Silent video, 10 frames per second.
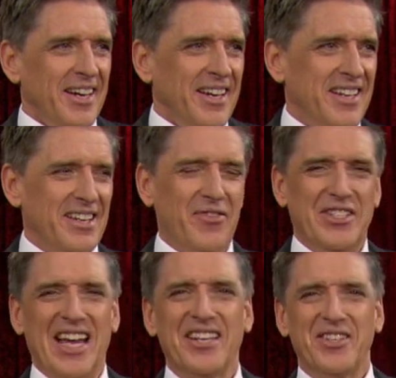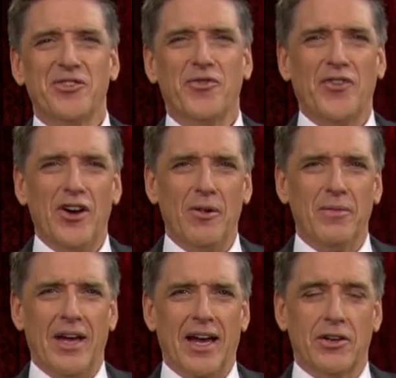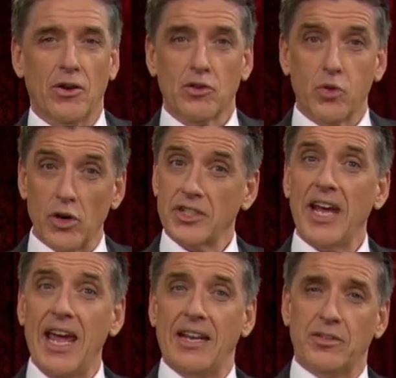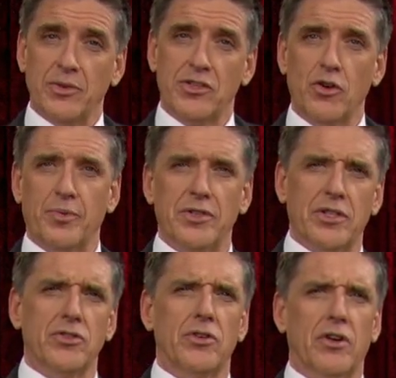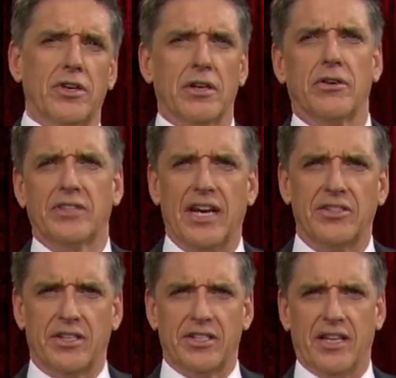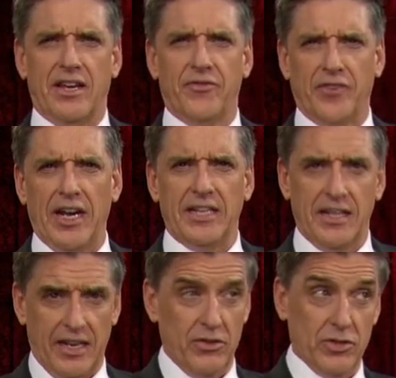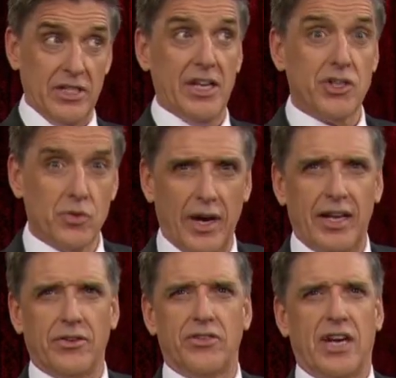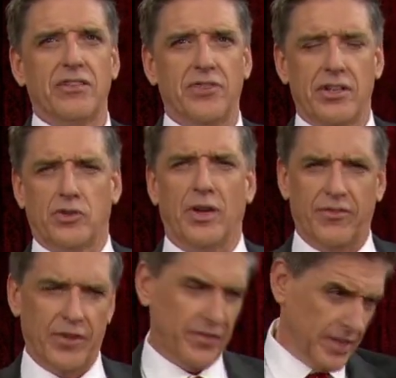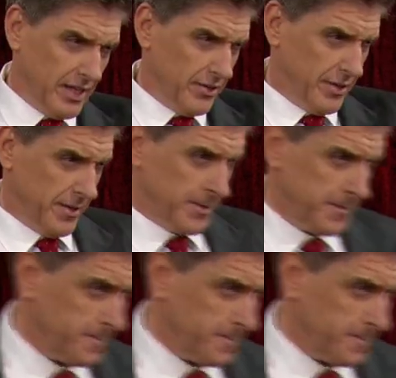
he's a fantastic new film called Quartet, which opens in New York and Los Angeles and then Friday, and then it goes nationwide on January the 25th. Take a look at this.